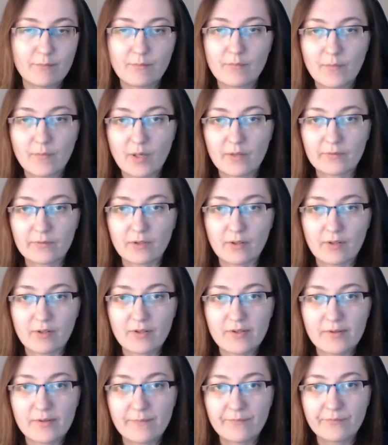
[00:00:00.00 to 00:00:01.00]
Of
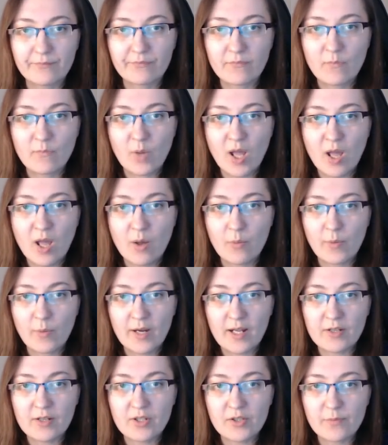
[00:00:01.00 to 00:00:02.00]
course. When
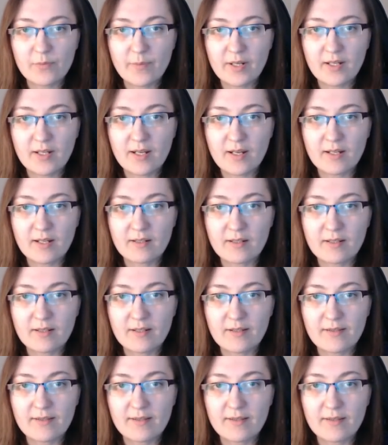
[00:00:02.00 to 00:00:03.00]
I just began
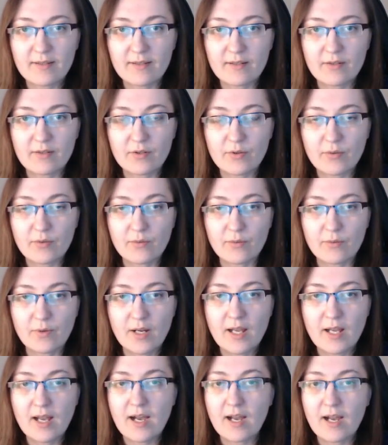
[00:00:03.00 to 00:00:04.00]
season 2,
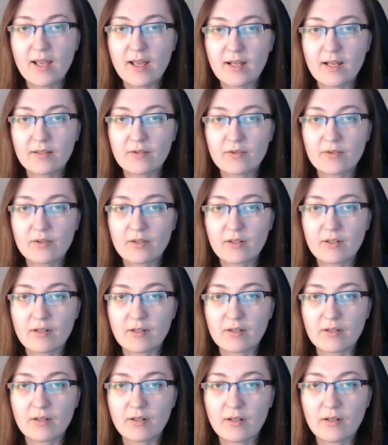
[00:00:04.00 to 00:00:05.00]
I had to start
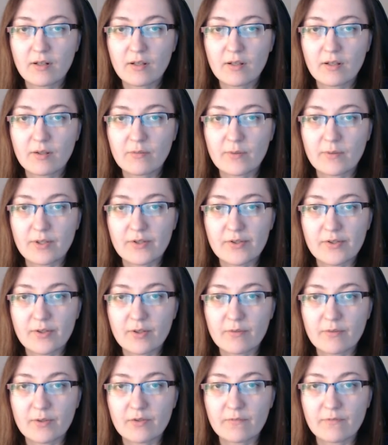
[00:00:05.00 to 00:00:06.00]
all over, so it
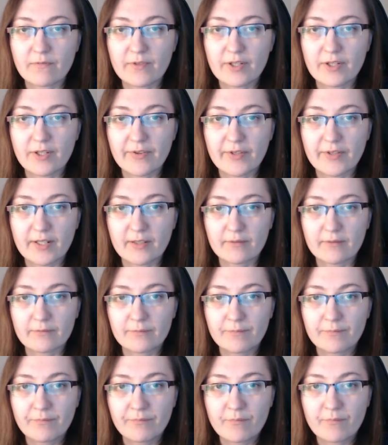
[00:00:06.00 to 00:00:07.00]
was very tough.
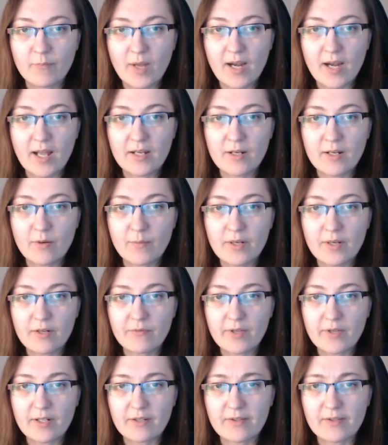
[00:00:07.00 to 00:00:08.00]
And I know many
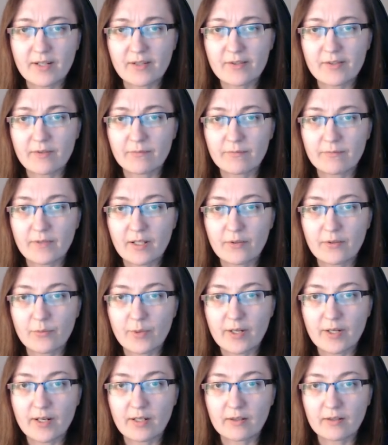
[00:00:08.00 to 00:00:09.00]
readers also felt
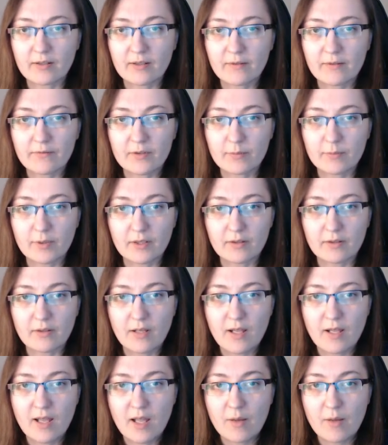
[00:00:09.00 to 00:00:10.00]
very uncomfortable,
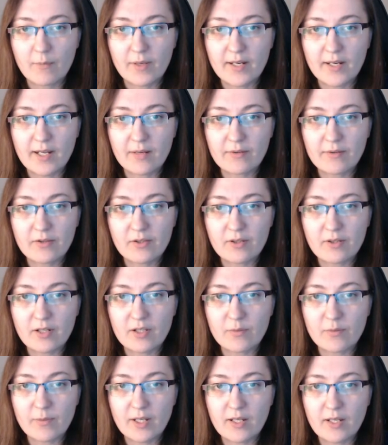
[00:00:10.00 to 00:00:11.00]
but now the story is
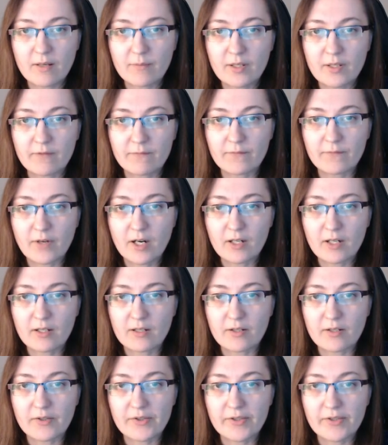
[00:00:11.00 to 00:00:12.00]
becoming
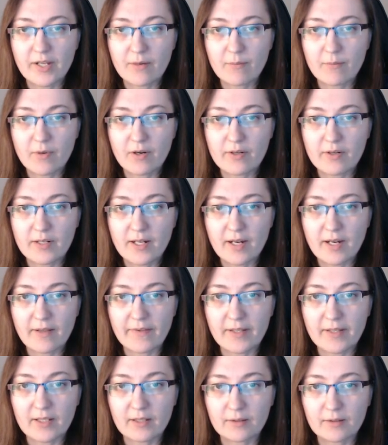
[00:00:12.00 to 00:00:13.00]
focused, and more than
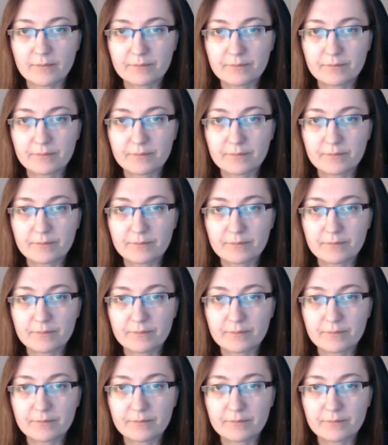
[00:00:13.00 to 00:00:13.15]
anything,